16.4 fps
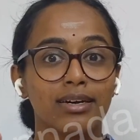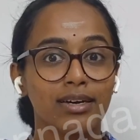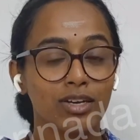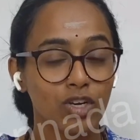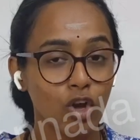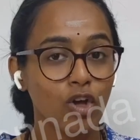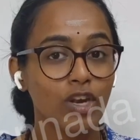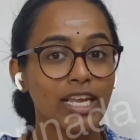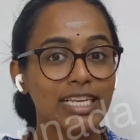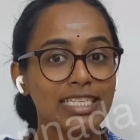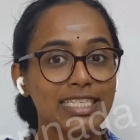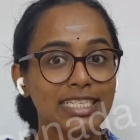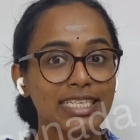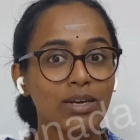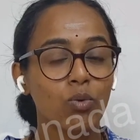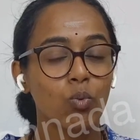knowledge
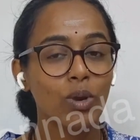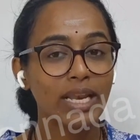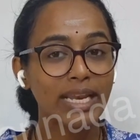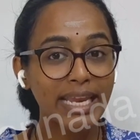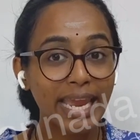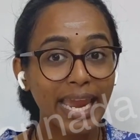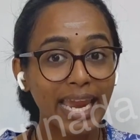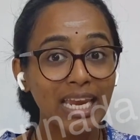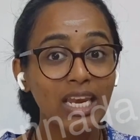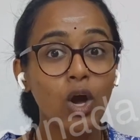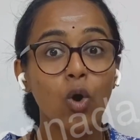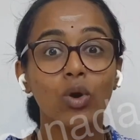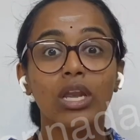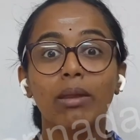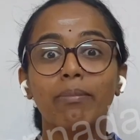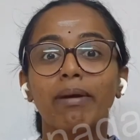will gain
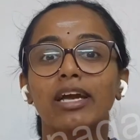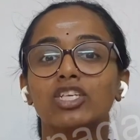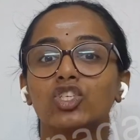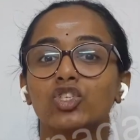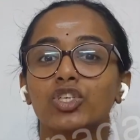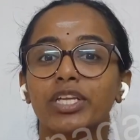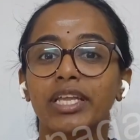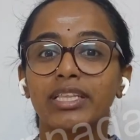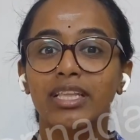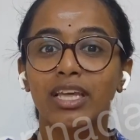only by sharing the